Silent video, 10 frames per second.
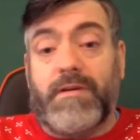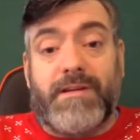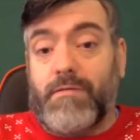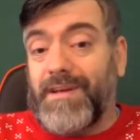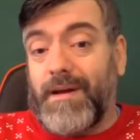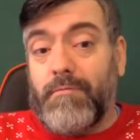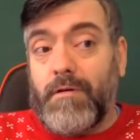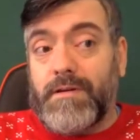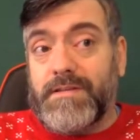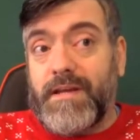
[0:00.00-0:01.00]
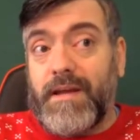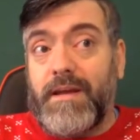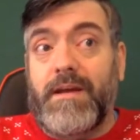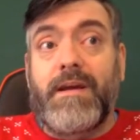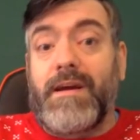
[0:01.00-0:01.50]
I don't care how long it's there,
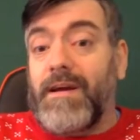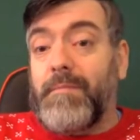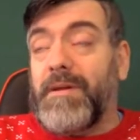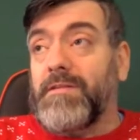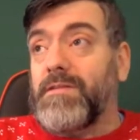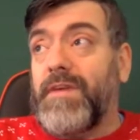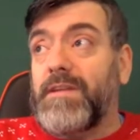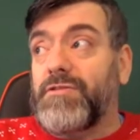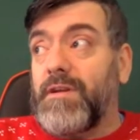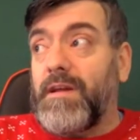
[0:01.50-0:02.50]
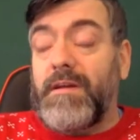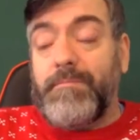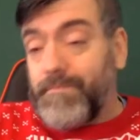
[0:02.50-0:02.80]
because eventually